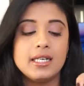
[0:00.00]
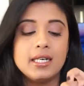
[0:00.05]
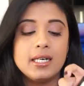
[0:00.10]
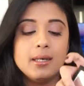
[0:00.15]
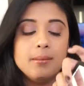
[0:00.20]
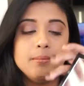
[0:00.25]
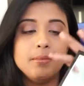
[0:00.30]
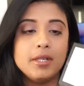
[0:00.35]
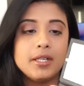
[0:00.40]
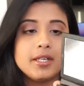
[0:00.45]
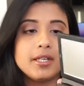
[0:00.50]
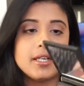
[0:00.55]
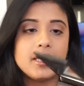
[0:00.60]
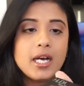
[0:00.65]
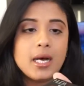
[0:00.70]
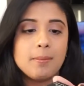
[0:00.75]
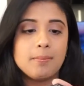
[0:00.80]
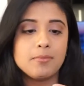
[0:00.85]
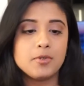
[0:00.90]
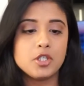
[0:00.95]
a mirror
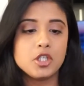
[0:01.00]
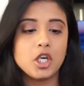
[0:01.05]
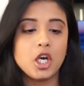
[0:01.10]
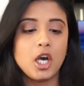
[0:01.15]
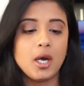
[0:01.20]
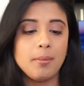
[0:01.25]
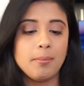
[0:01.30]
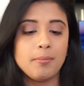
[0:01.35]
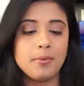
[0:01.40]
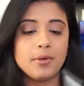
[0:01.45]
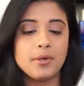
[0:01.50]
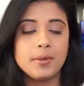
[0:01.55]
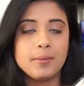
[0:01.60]
up top,